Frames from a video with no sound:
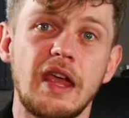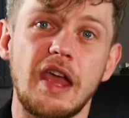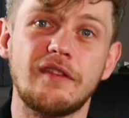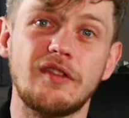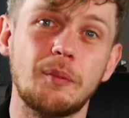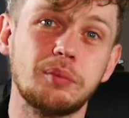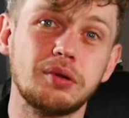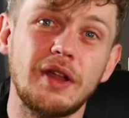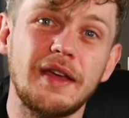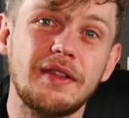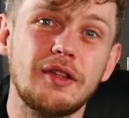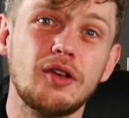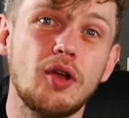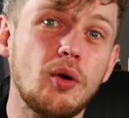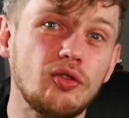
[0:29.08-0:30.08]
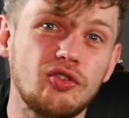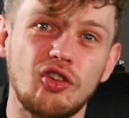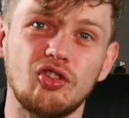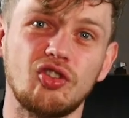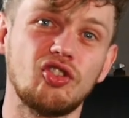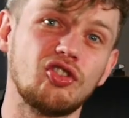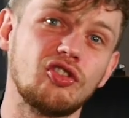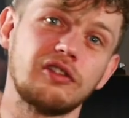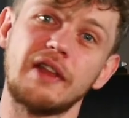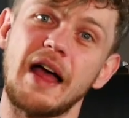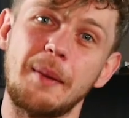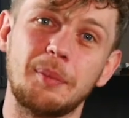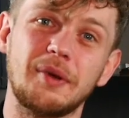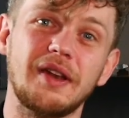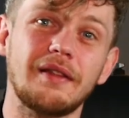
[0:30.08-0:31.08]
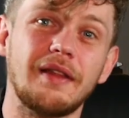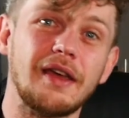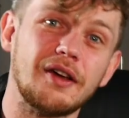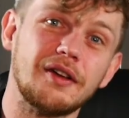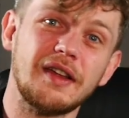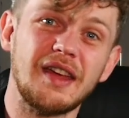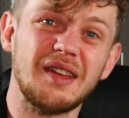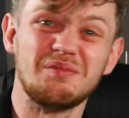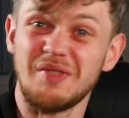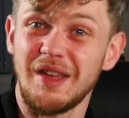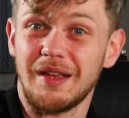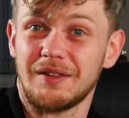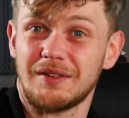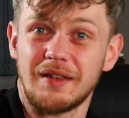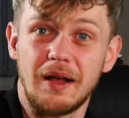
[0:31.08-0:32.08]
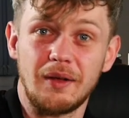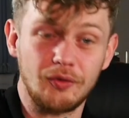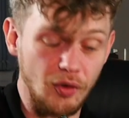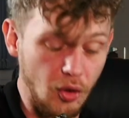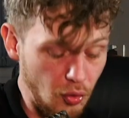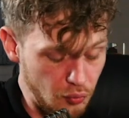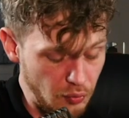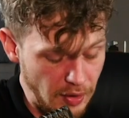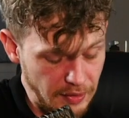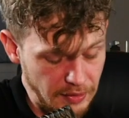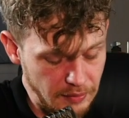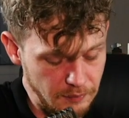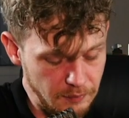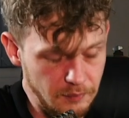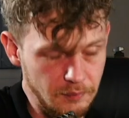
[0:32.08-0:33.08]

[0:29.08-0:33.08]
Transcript: If you play the notes and slap delay on it, it sounds all right.